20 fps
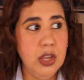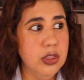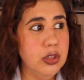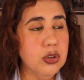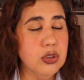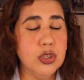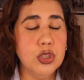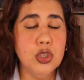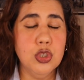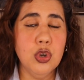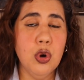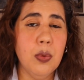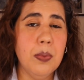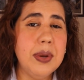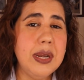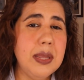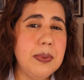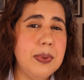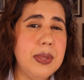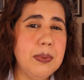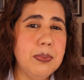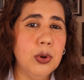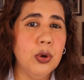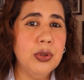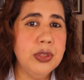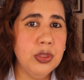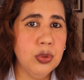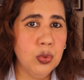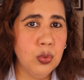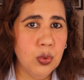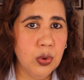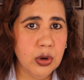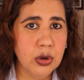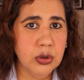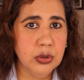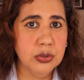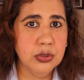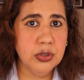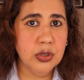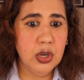There's so many people in the
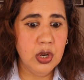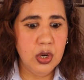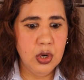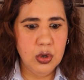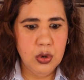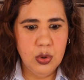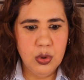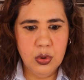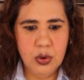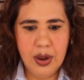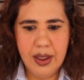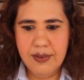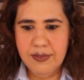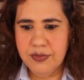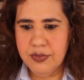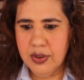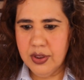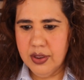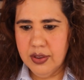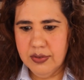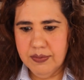world who have